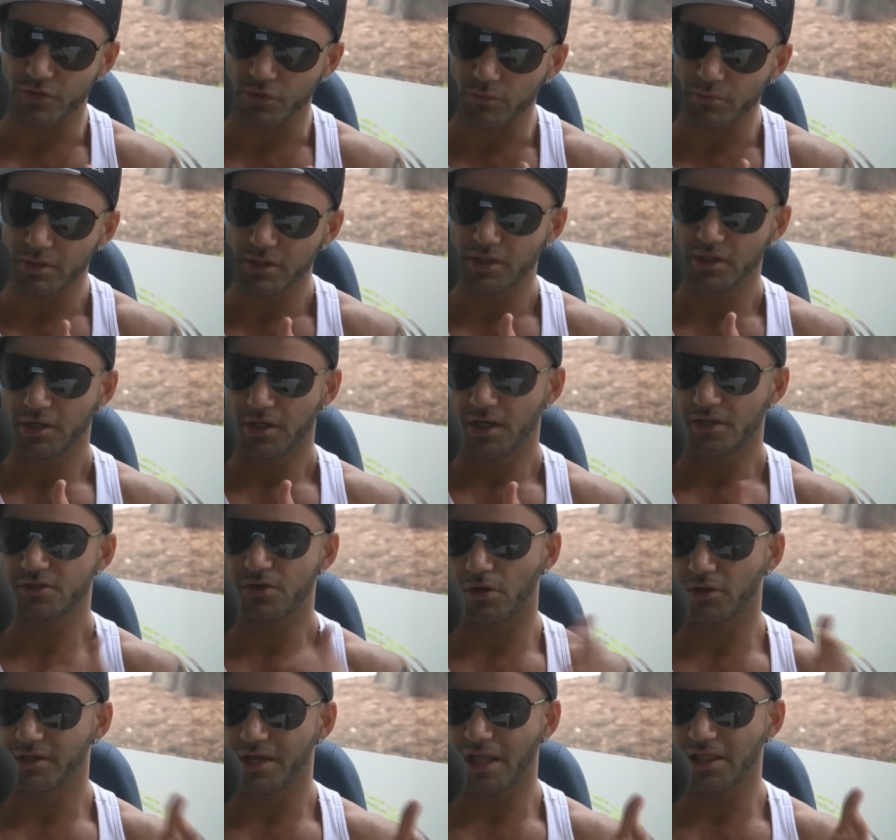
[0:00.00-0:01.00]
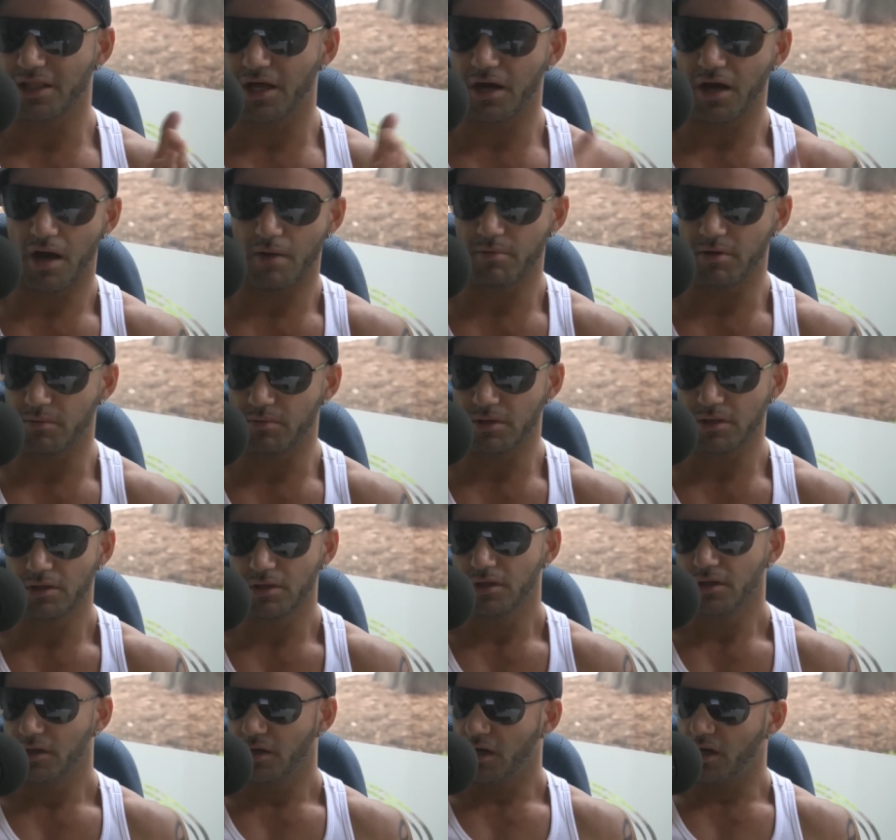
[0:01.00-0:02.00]
YouTube. It's called Yalla
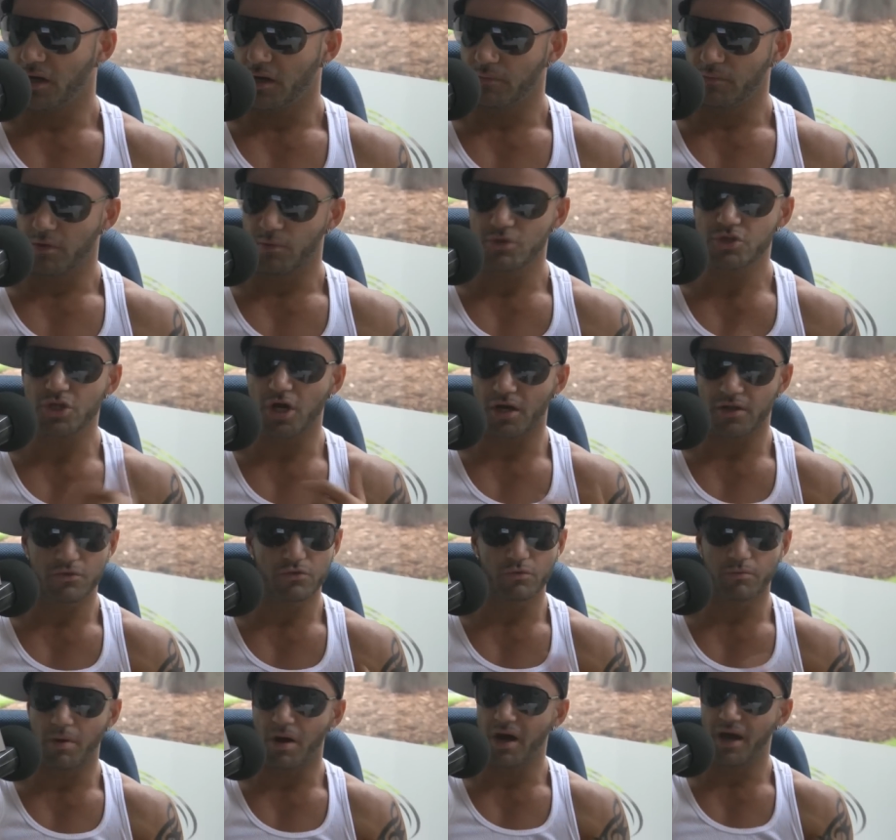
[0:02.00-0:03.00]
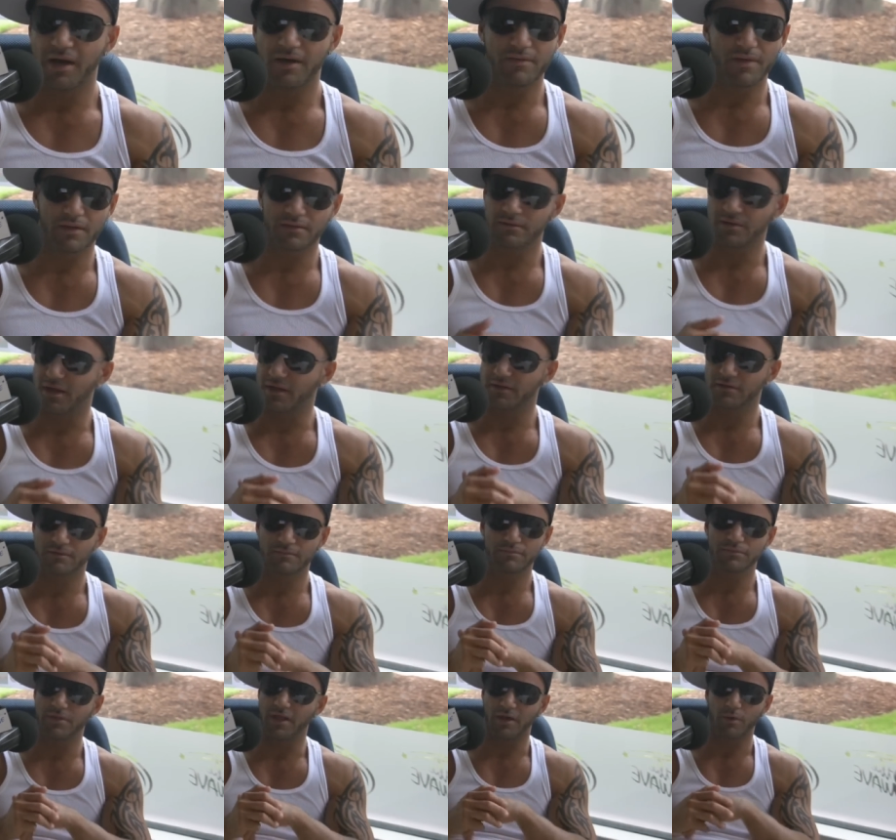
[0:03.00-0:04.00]
Habibi. Um, it was shot in Dubai, and that that
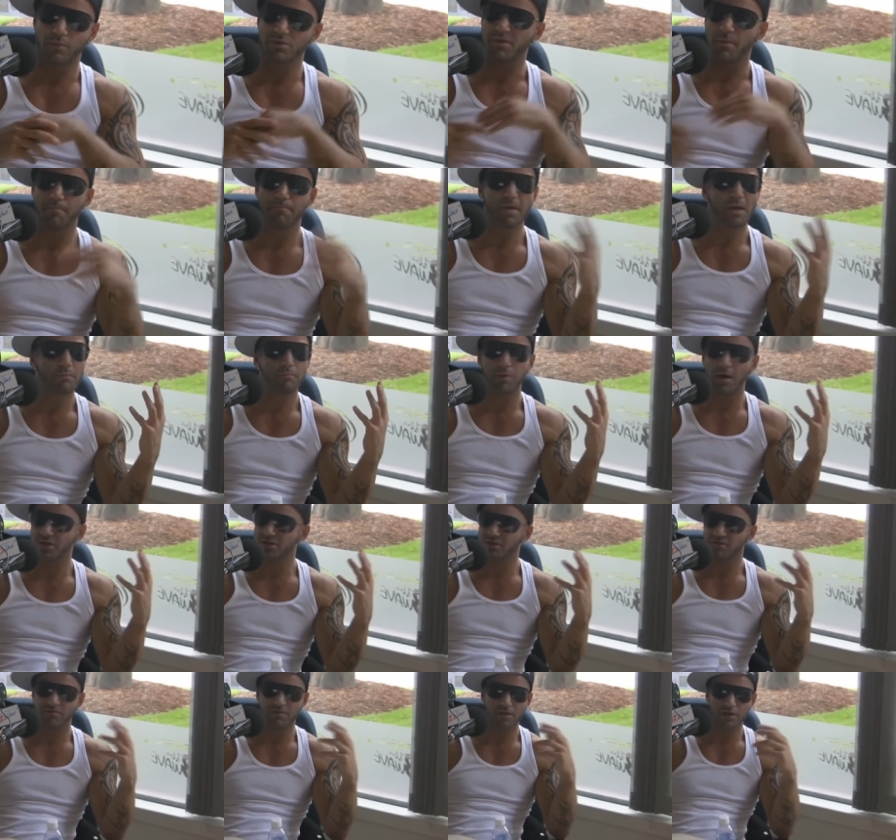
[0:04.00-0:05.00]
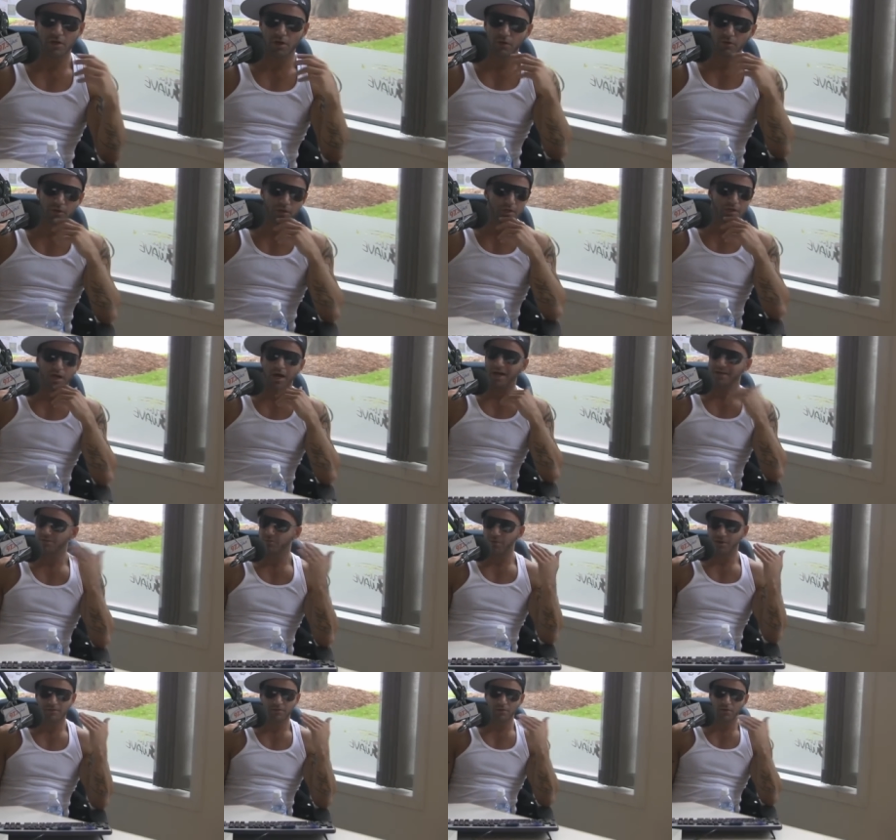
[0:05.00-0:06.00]
like was a big budget video. I
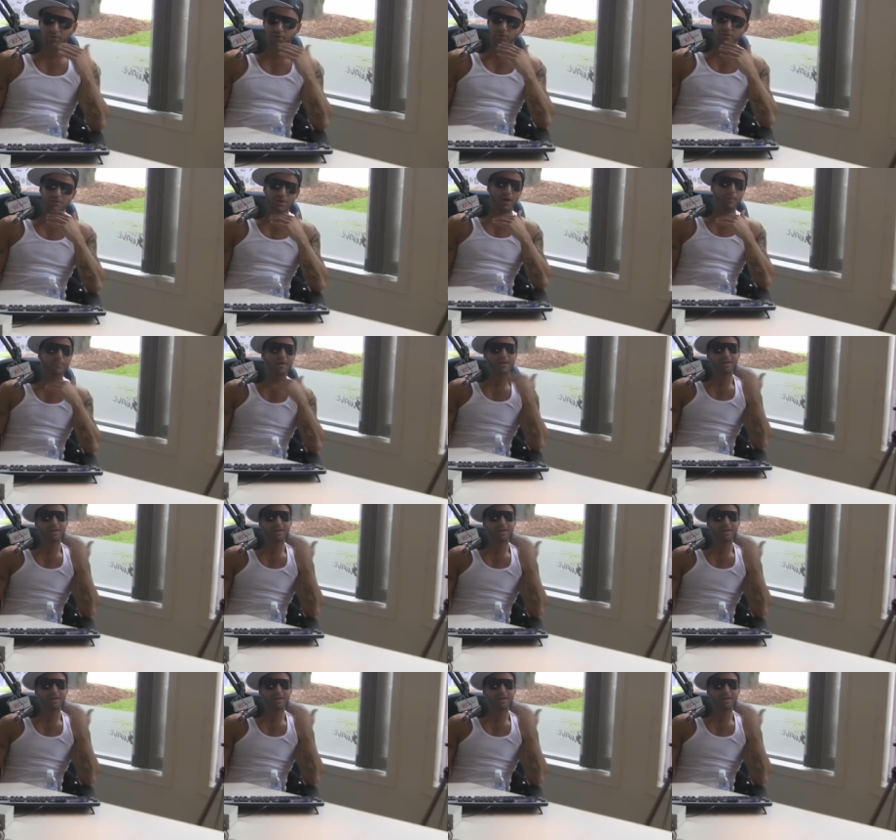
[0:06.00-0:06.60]
directed all those.